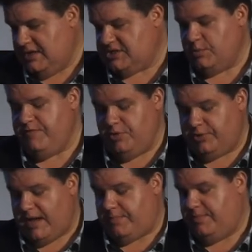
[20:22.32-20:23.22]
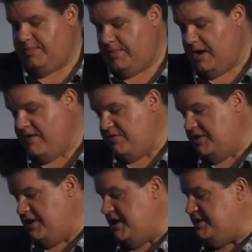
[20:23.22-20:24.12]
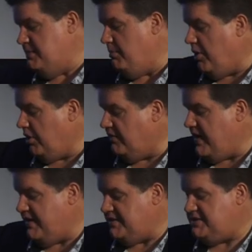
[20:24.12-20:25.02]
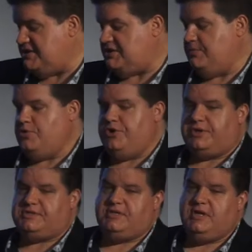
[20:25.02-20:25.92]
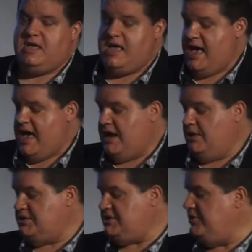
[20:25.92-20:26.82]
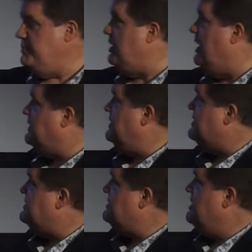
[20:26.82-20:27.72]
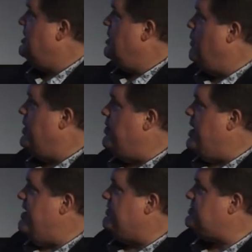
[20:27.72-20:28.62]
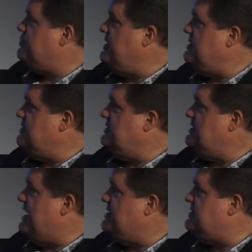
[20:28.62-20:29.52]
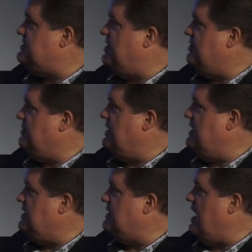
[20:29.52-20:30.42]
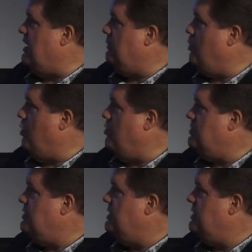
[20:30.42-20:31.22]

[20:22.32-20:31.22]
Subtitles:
So we've built up over the years a model of how this system works. And it looks a little bit like this, where you have a sweet taste cell in the gut wall